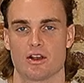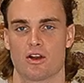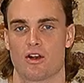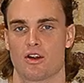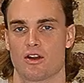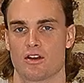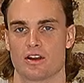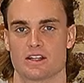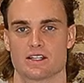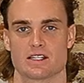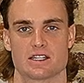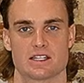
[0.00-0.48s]

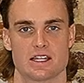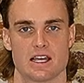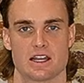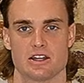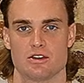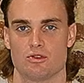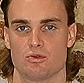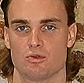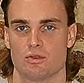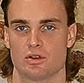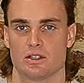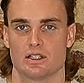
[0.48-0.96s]
artists that
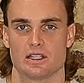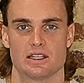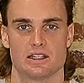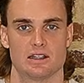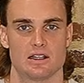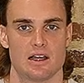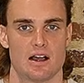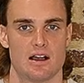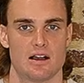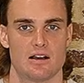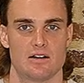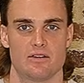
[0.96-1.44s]
you really
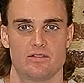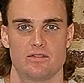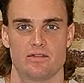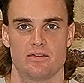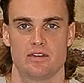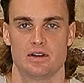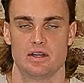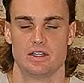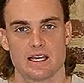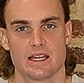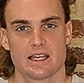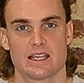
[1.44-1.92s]
love.
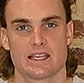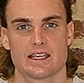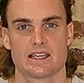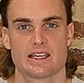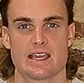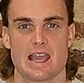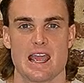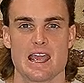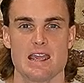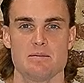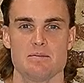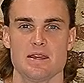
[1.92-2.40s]

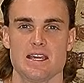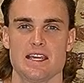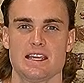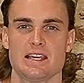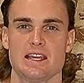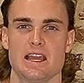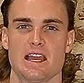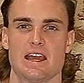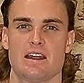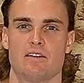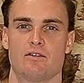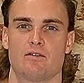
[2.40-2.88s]

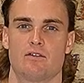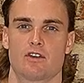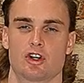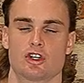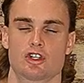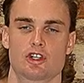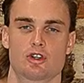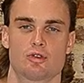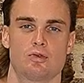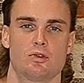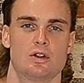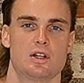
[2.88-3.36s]
Gaming and
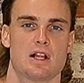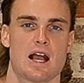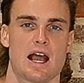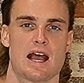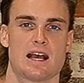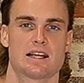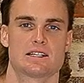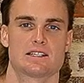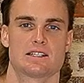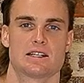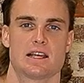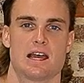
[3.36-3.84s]
virtual
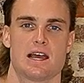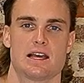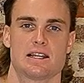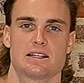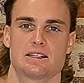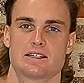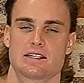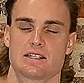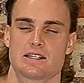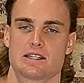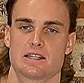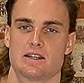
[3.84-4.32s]

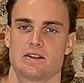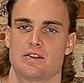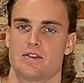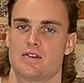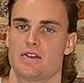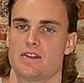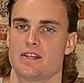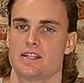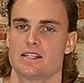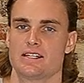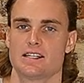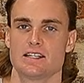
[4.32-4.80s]
assets.
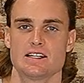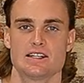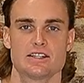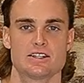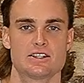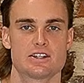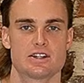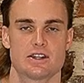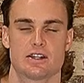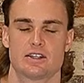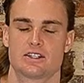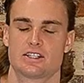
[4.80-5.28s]
This
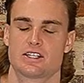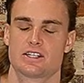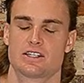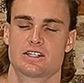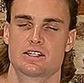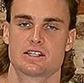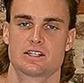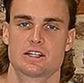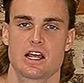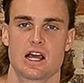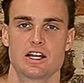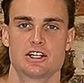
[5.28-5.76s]
is
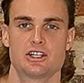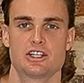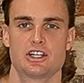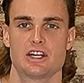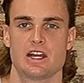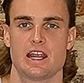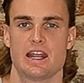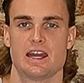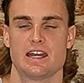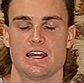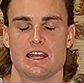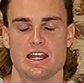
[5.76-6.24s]
such
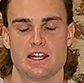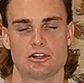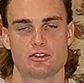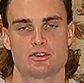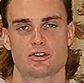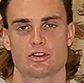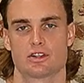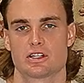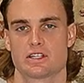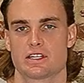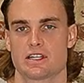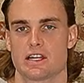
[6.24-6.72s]
an
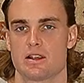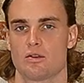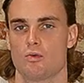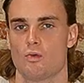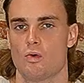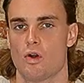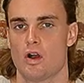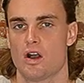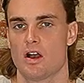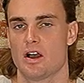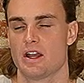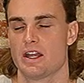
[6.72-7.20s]
interesting
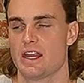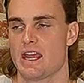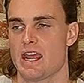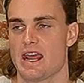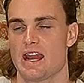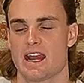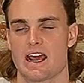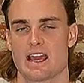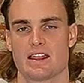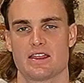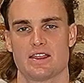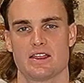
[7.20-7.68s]
one,
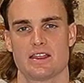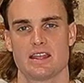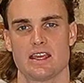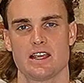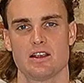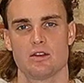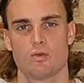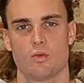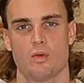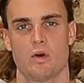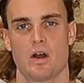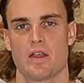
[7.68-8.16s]
and I
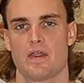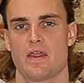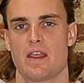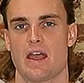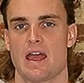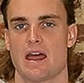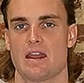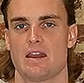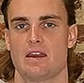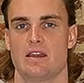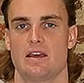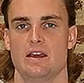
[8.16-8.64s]
think one
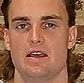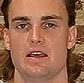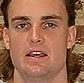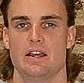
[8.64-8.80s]
that